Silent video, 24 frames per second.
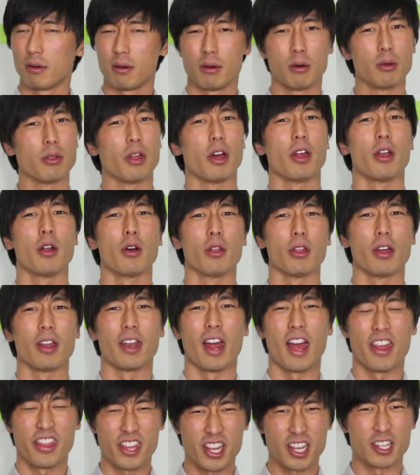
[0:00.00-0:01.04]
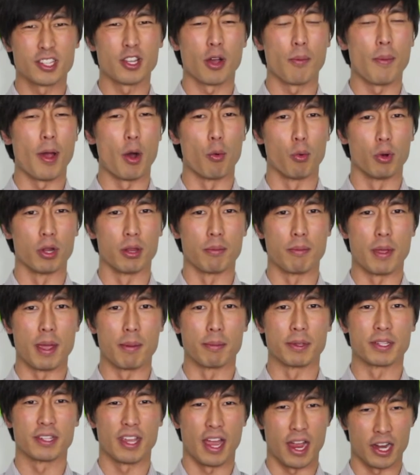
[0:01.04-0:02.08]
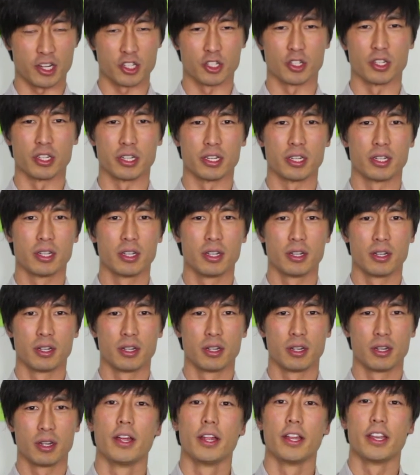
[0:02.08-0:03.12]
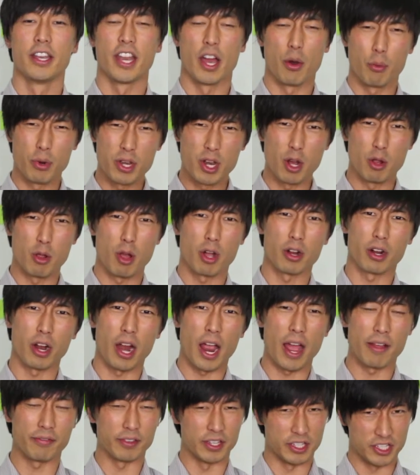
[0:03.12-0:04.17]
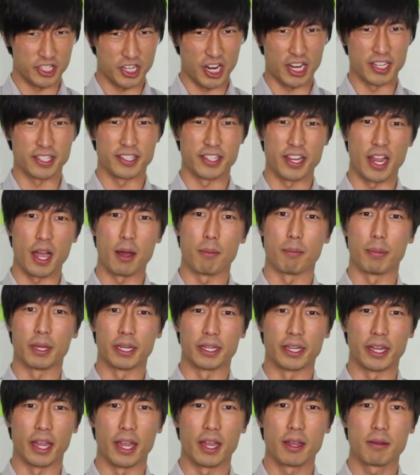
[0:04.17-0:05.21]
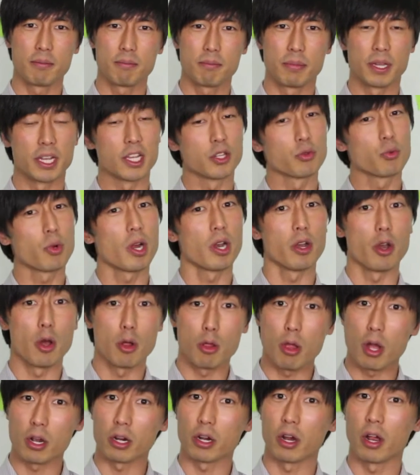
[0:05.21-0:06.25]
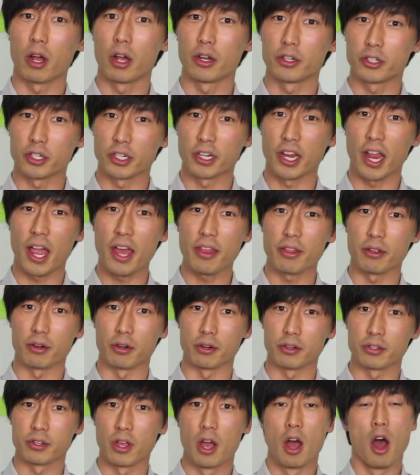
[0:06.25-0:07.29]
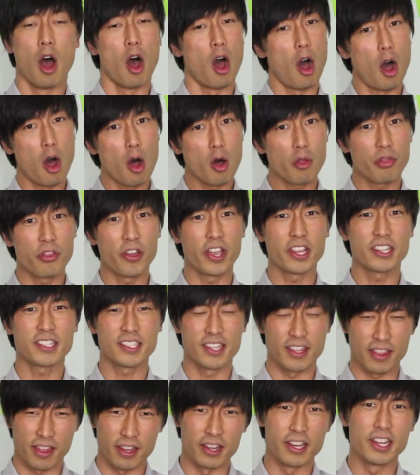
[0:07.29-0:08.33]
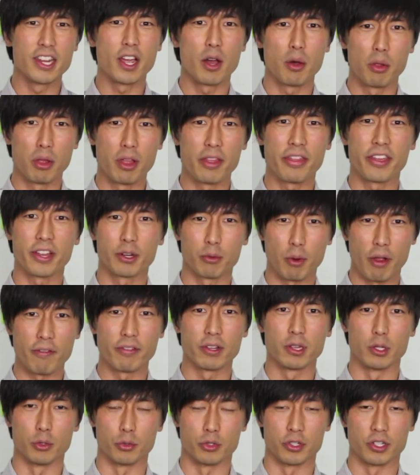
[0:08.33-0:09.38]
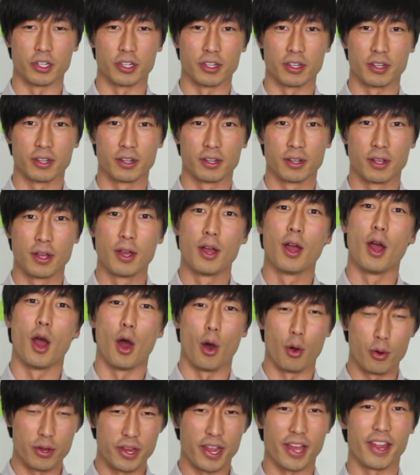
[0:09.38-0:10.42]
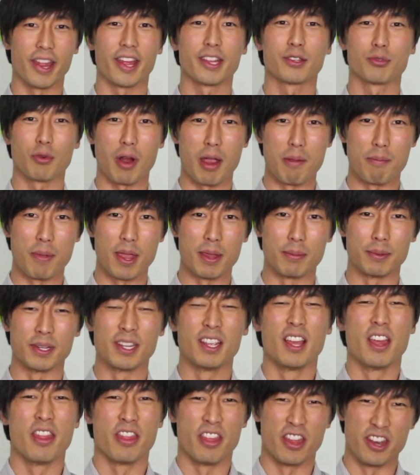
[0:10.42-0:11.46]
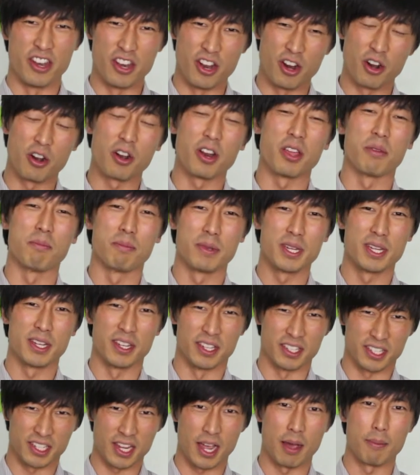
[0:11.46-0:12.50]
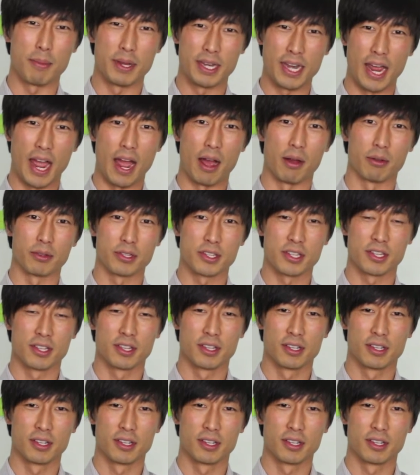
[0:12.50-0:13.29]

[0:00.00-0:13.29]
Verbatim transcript: Hold on, hold on. I think I'm talking about woolly mammoths, actually. Now, we no longer have to chase down big game because we are no longer hunter gatherers. All thanks to the Neolithic Revolution. Oh, yeah, that's right, baby. The nerd in me is coming out.